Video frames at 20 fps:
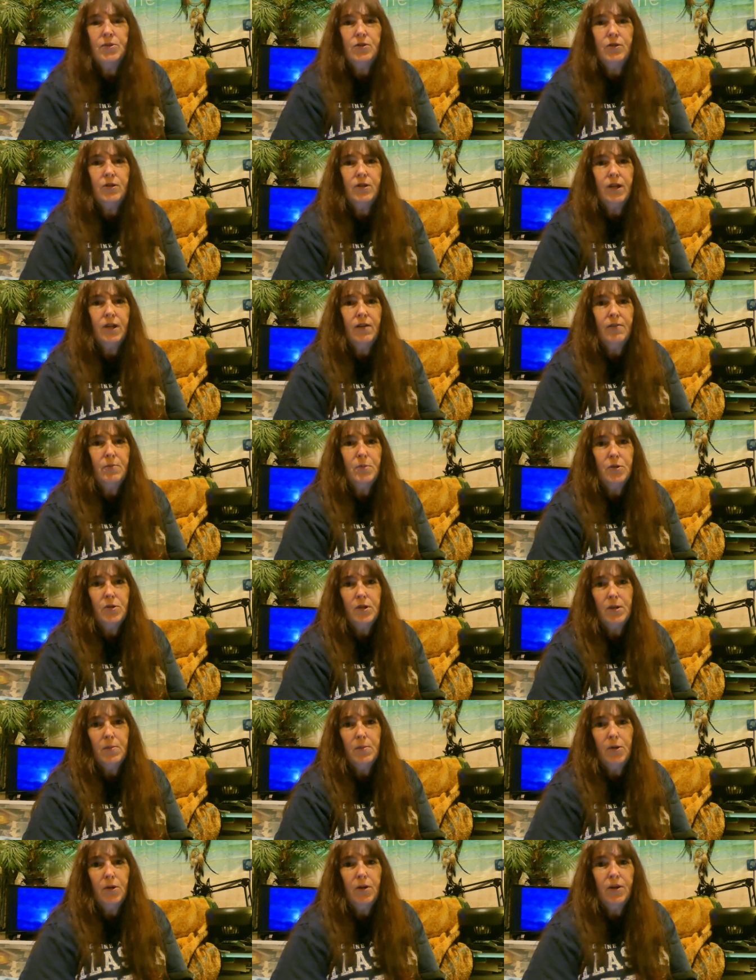You can have birthday
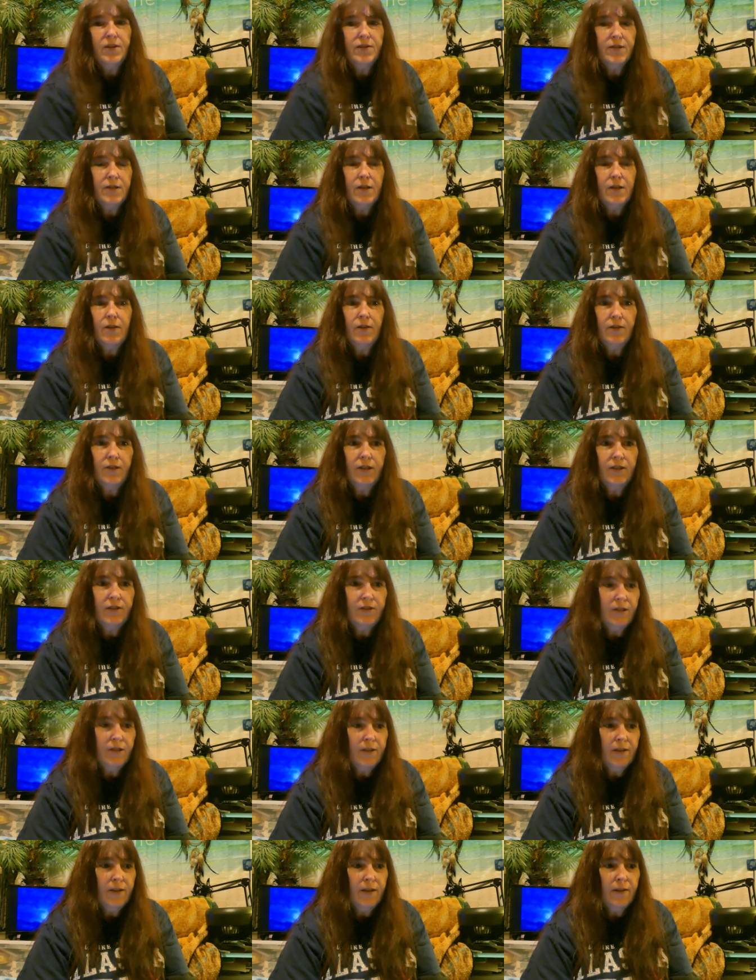parties there and things
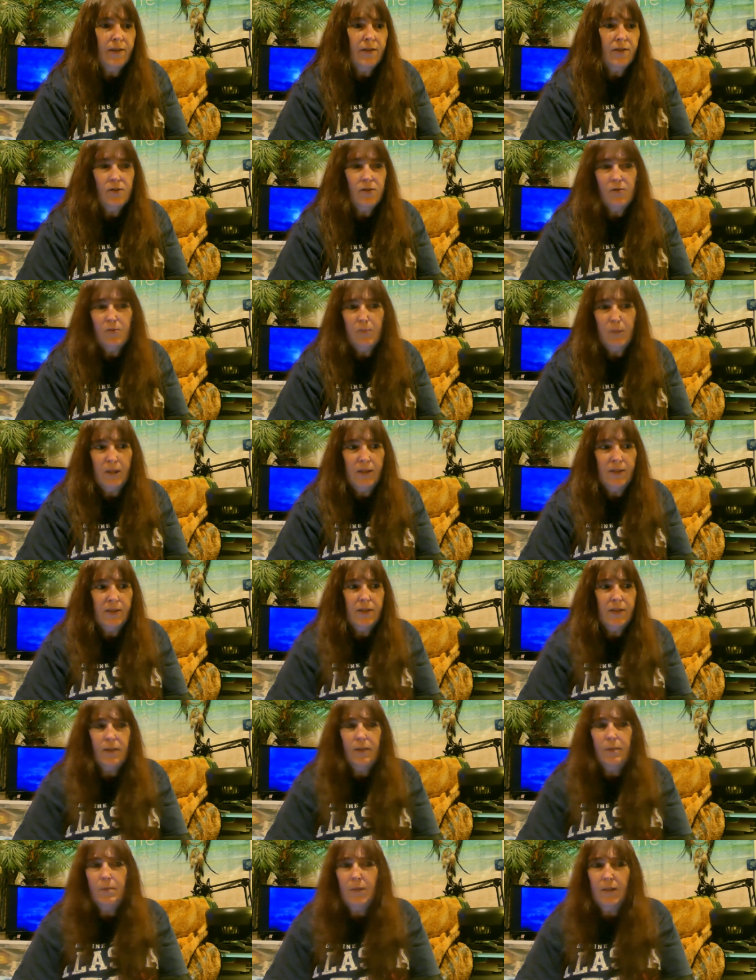like that. They serve pizza
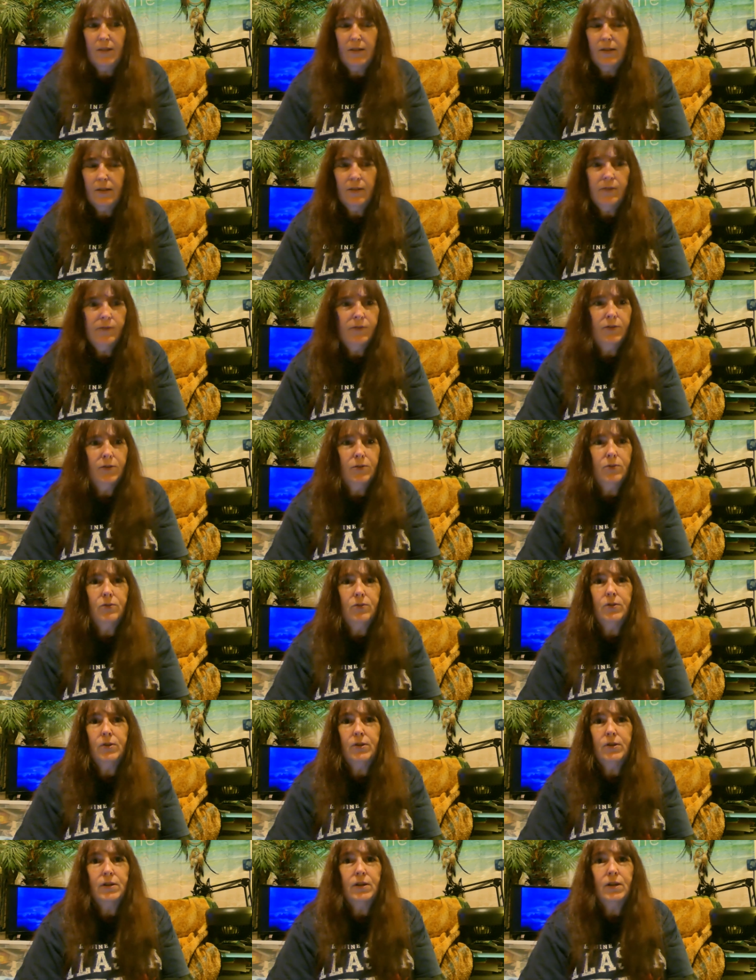and Mexican food
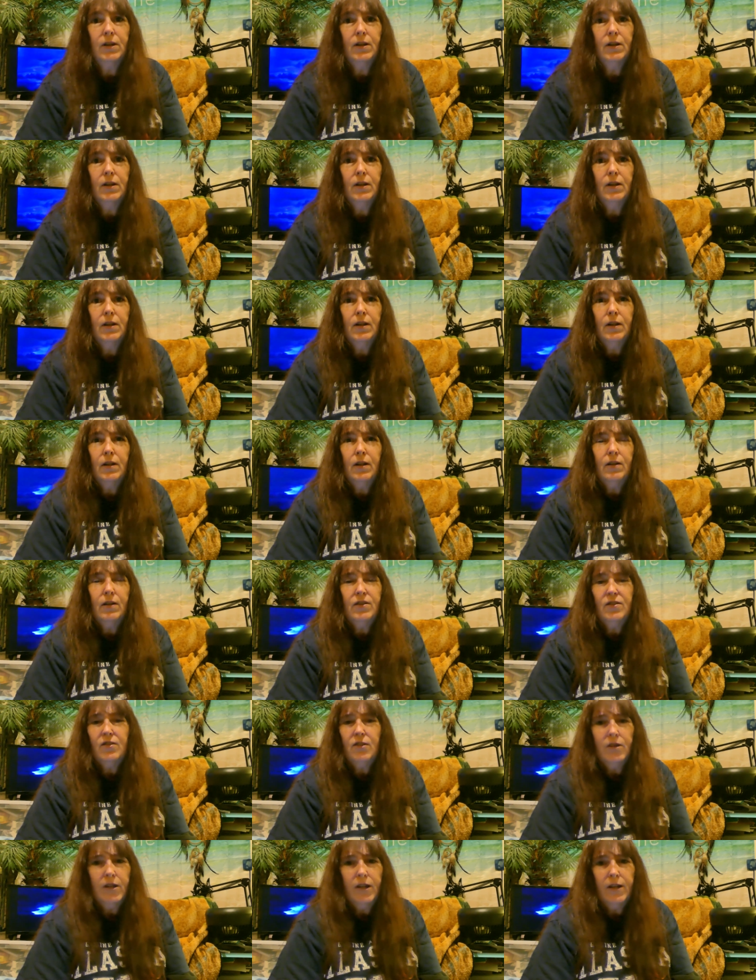and uh,
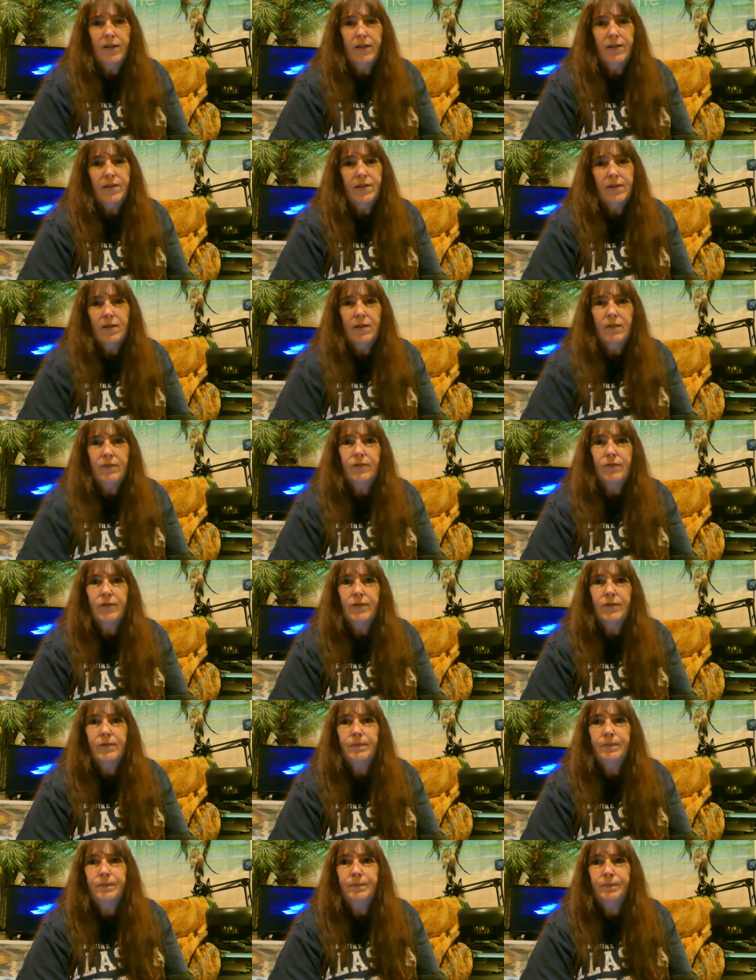just all kinds of stuff.
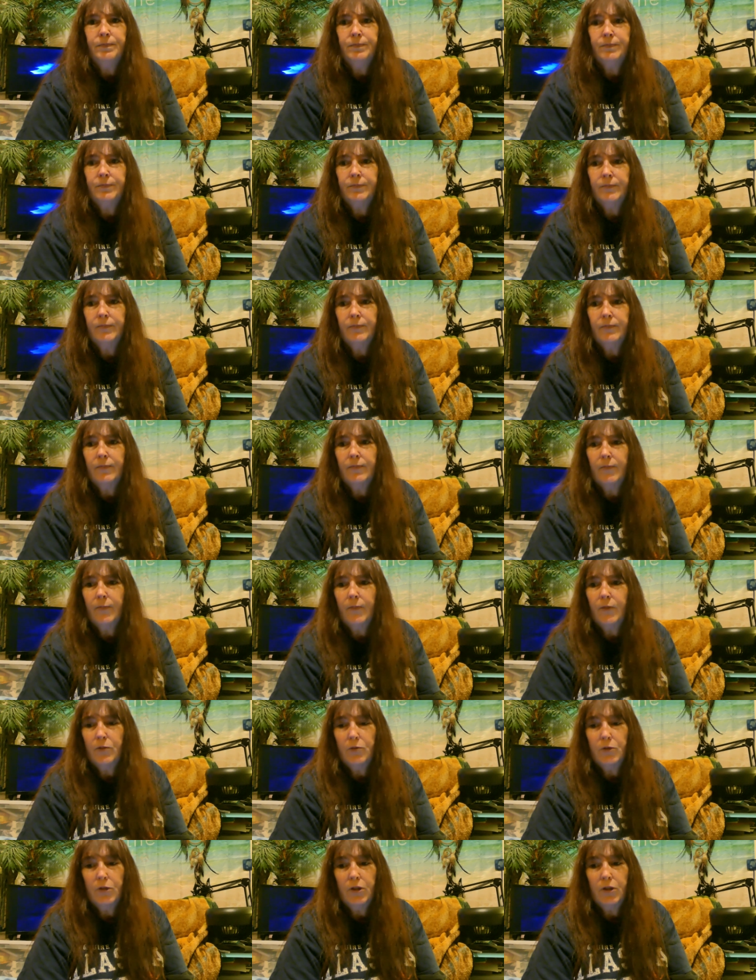
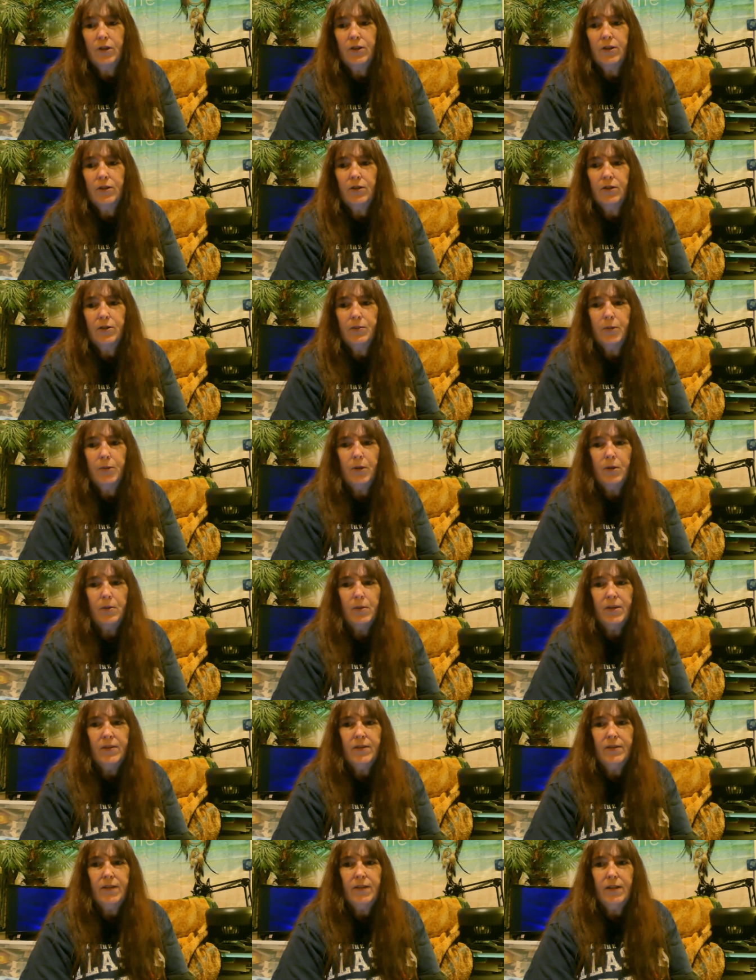It's really good too. It's probably my
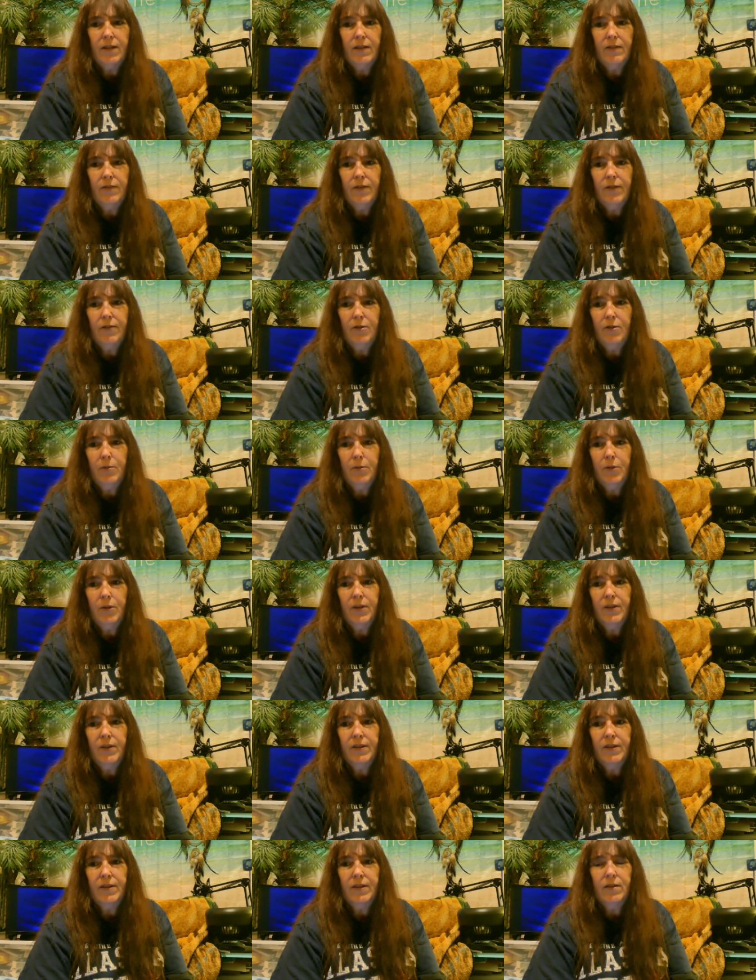second favorite
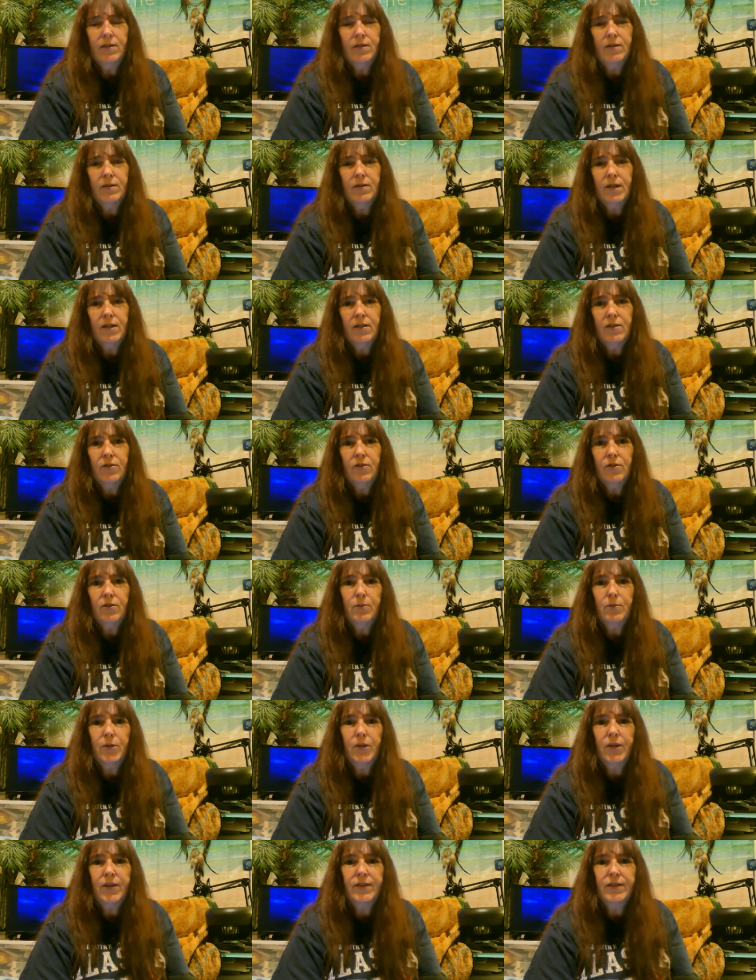place, or second or third
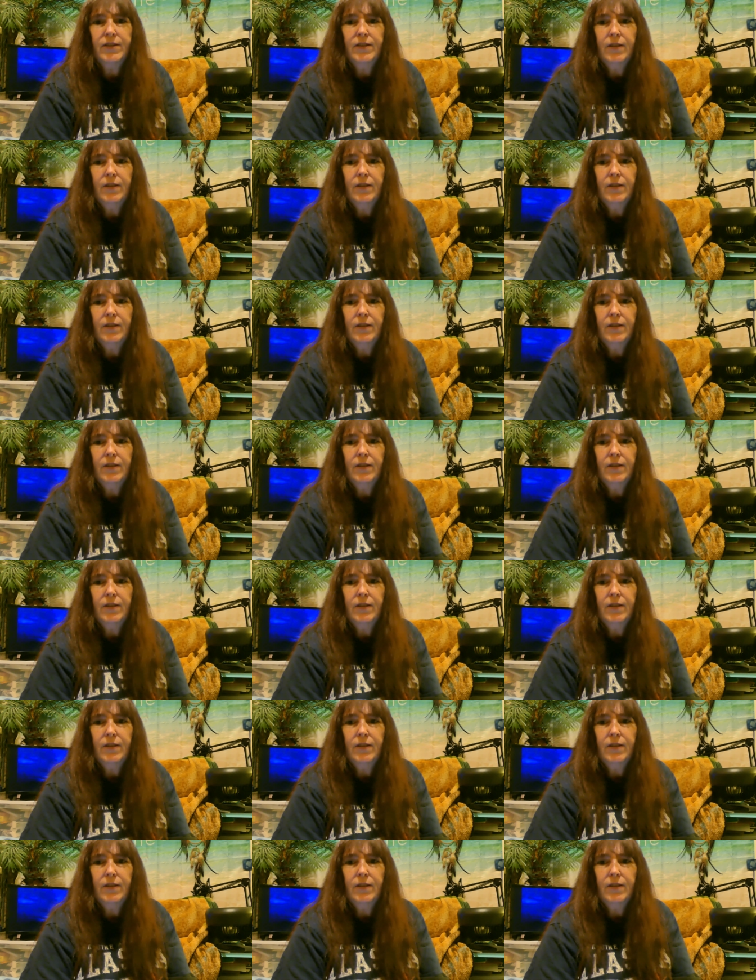place.